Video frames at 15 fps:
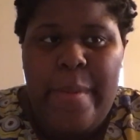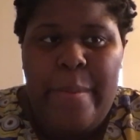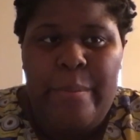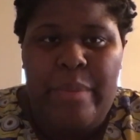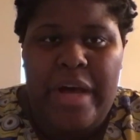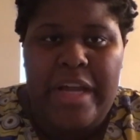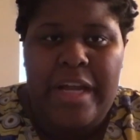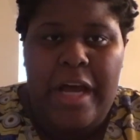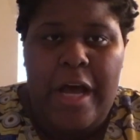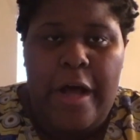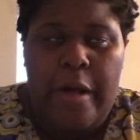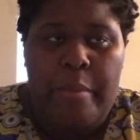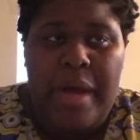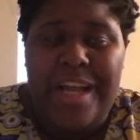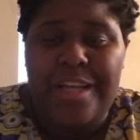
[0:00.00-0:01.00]
But
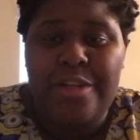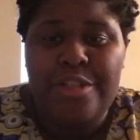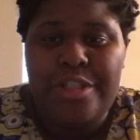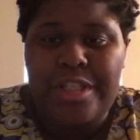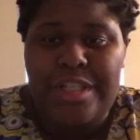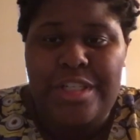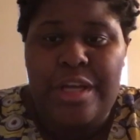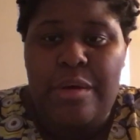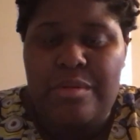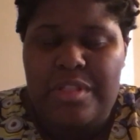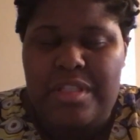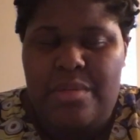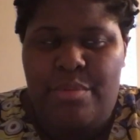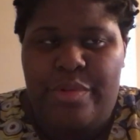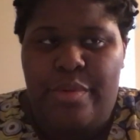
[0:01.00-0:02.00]
I usually don't
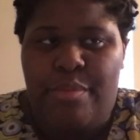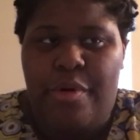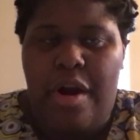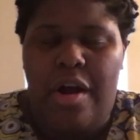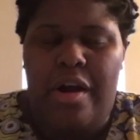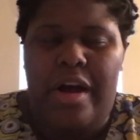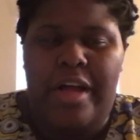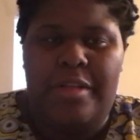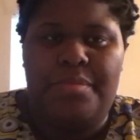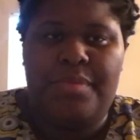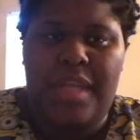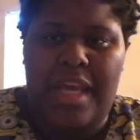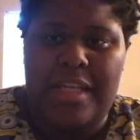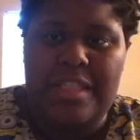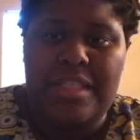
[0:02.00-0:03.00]
sleep with a bra on.
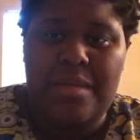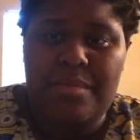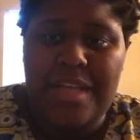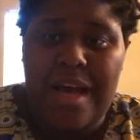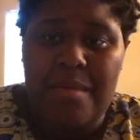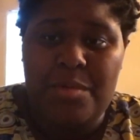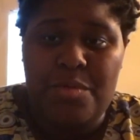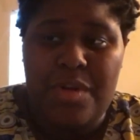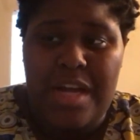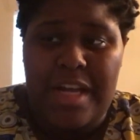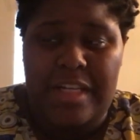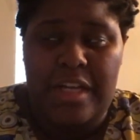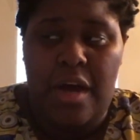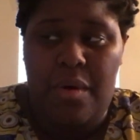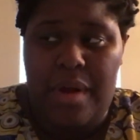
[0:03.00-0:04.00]
And sometimes when I
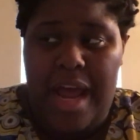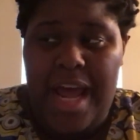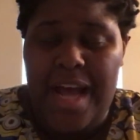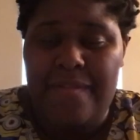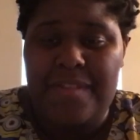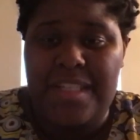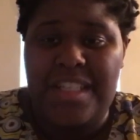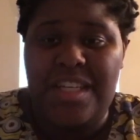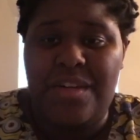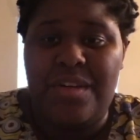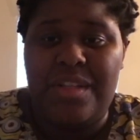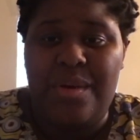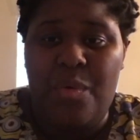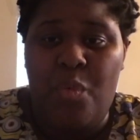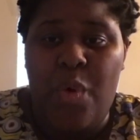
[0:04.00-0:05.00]
don't, I have to
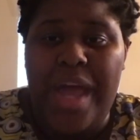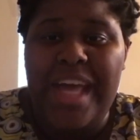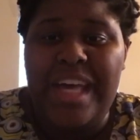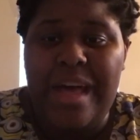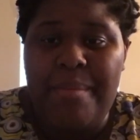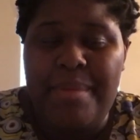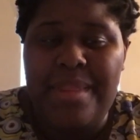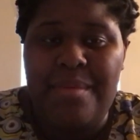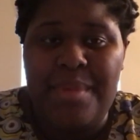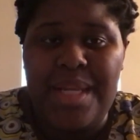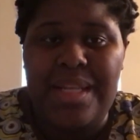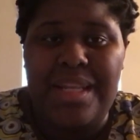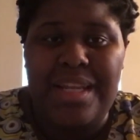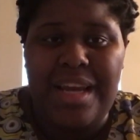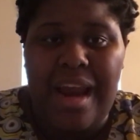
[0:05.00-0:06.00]
literally wake up in the
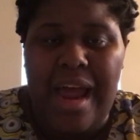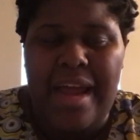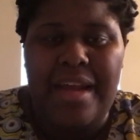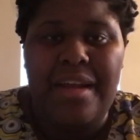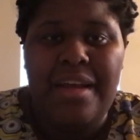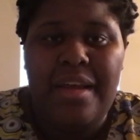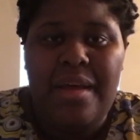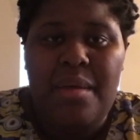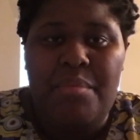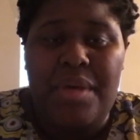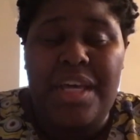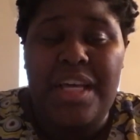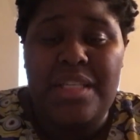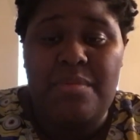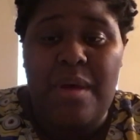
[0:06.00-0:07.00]
middle of the night
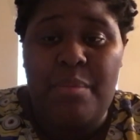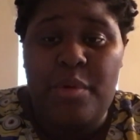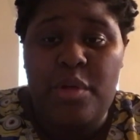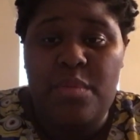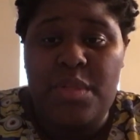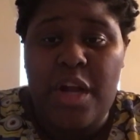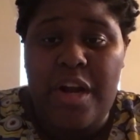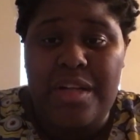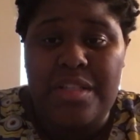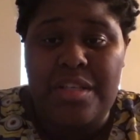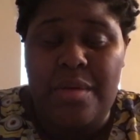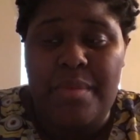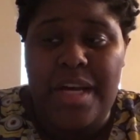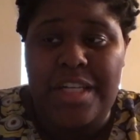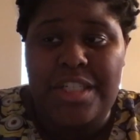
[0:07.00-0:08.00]
because my boobs hurt
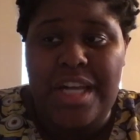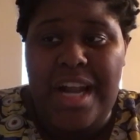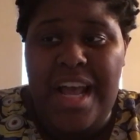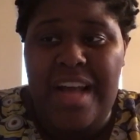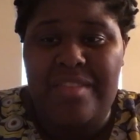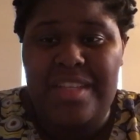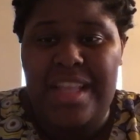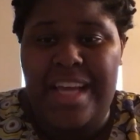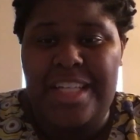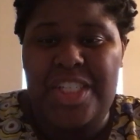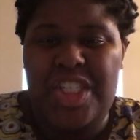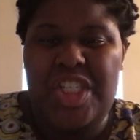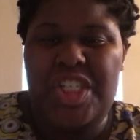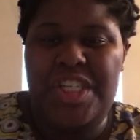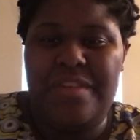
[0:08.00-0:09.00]
so much. And I have to like
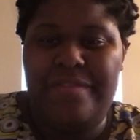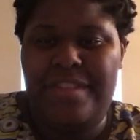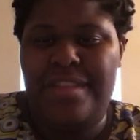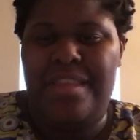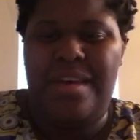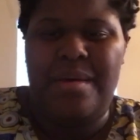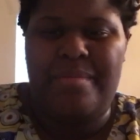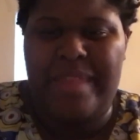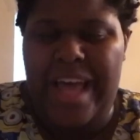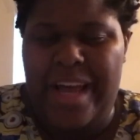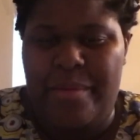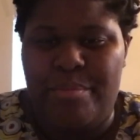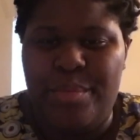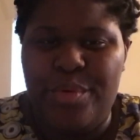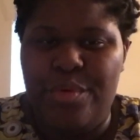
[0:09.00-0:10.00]
shift them,
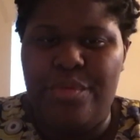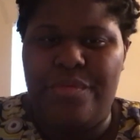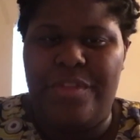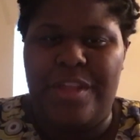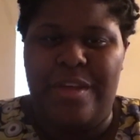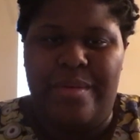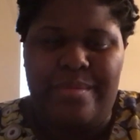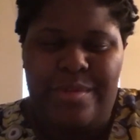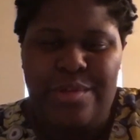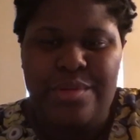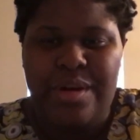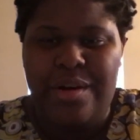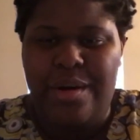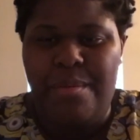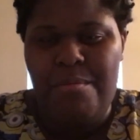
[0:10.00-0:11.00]
like move them to
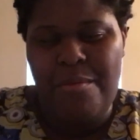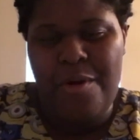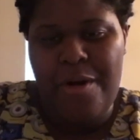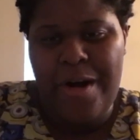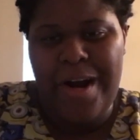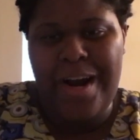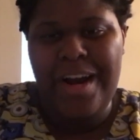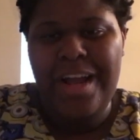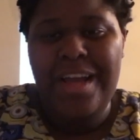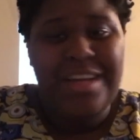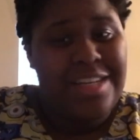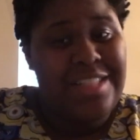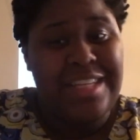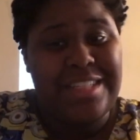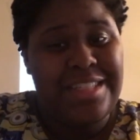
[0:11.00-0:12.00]
a more,
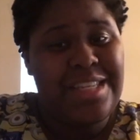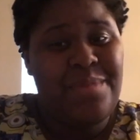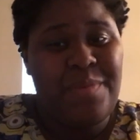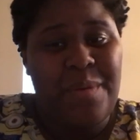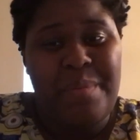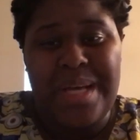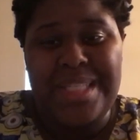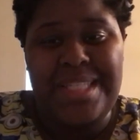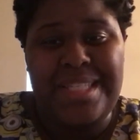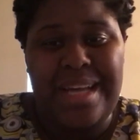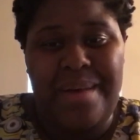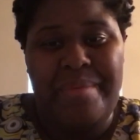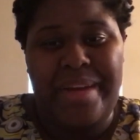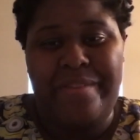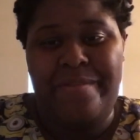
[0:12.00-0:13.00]
because I sleep on my
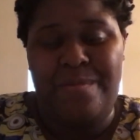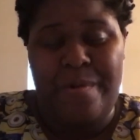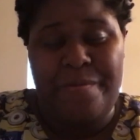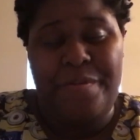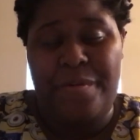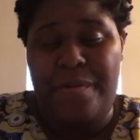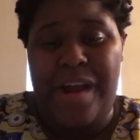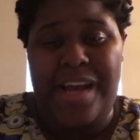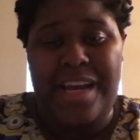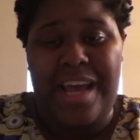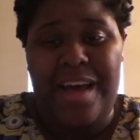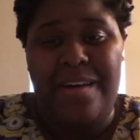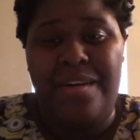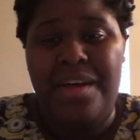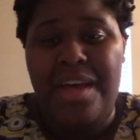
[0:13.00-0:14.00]
stomach for right
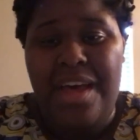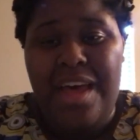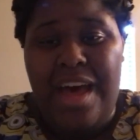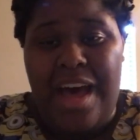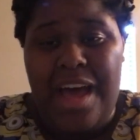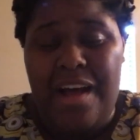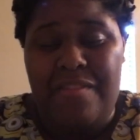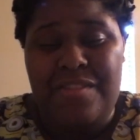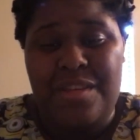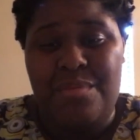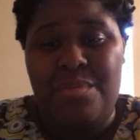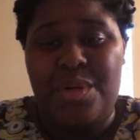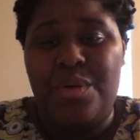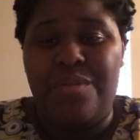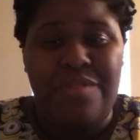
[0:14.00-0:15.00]
now. I have to
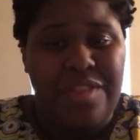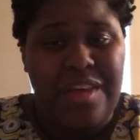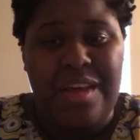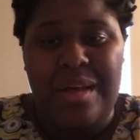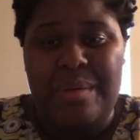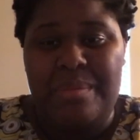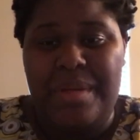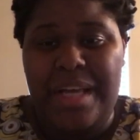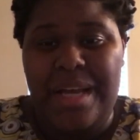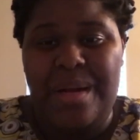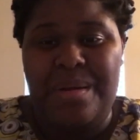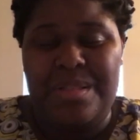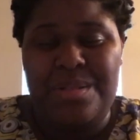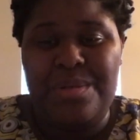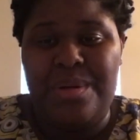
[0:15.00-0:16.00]
move them
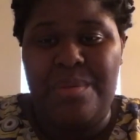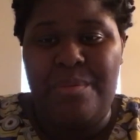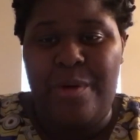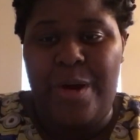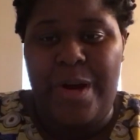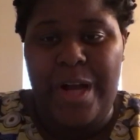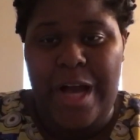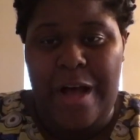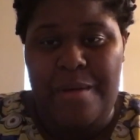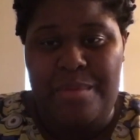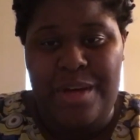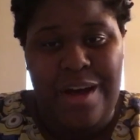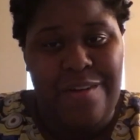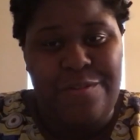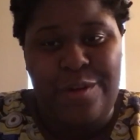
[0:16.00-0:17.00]
to a more
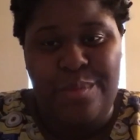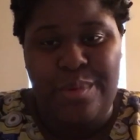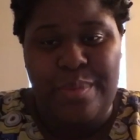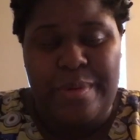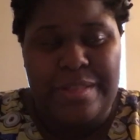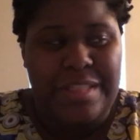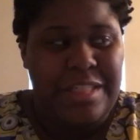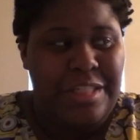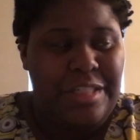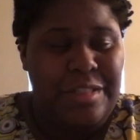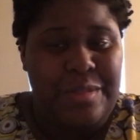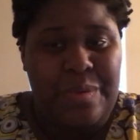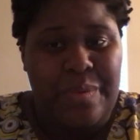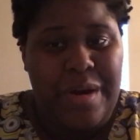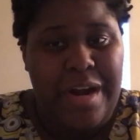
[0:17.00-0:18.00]
comfortable position
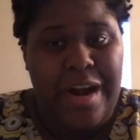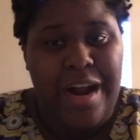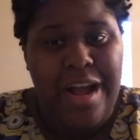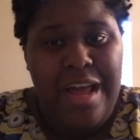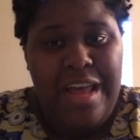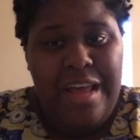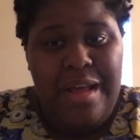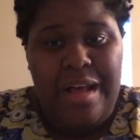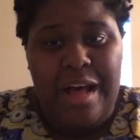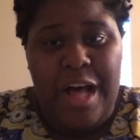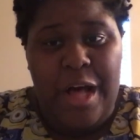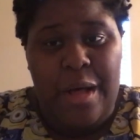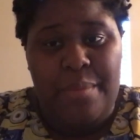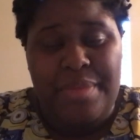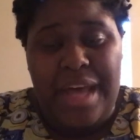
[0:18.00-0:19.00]
to where
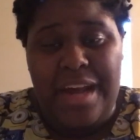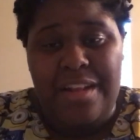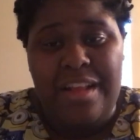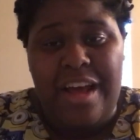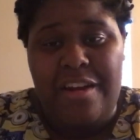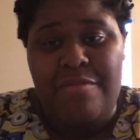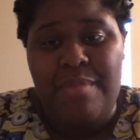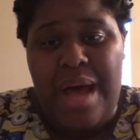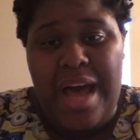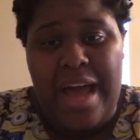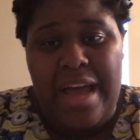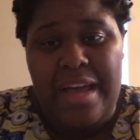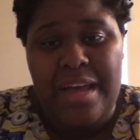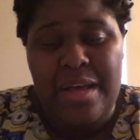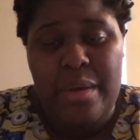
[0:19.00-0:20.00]
not a lot of
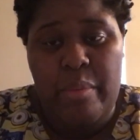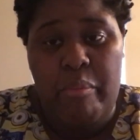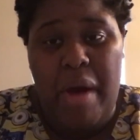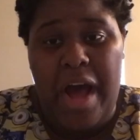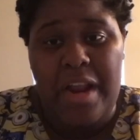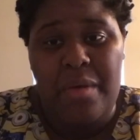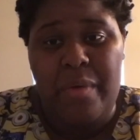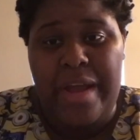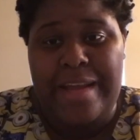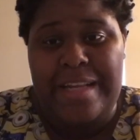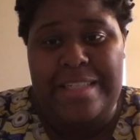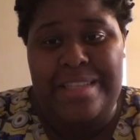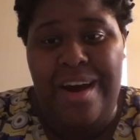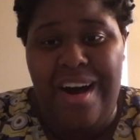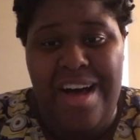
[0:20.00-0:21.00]
my body weight
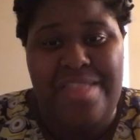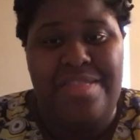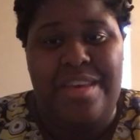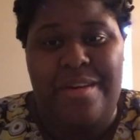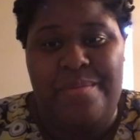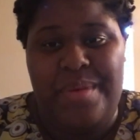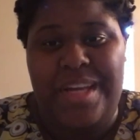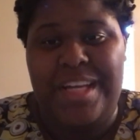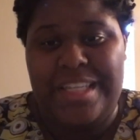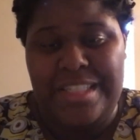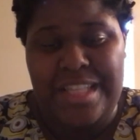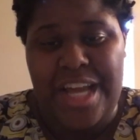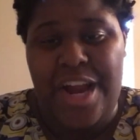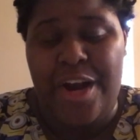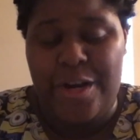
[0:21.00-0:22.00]
is on them because
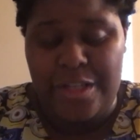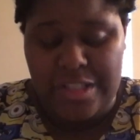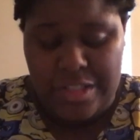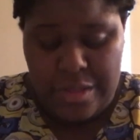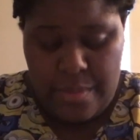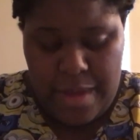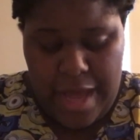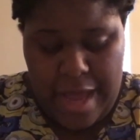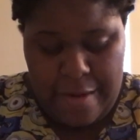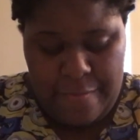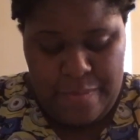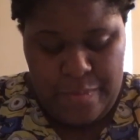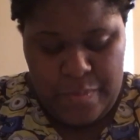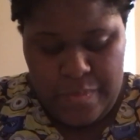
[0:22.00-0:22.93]
they hurt so bad.